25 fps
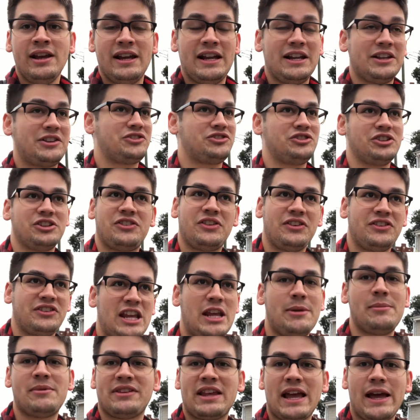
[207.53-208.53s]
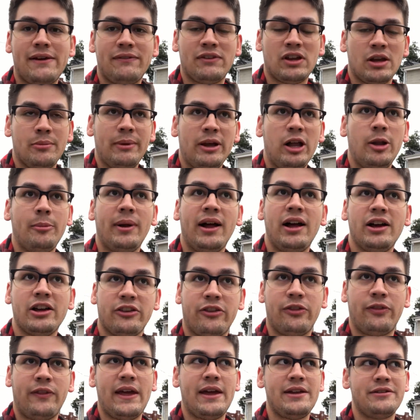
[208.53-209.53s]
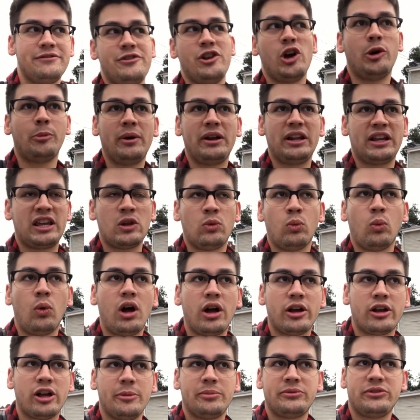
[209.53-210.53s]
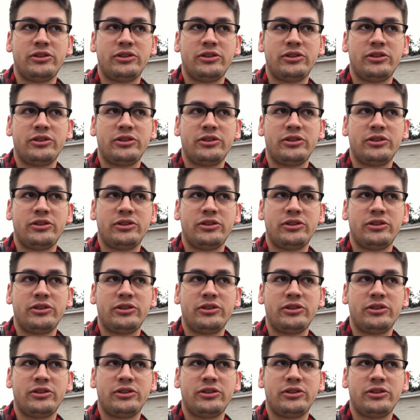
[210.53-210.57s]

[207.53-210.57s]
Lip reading: It's just the same as having a mailbox that nobody can walk up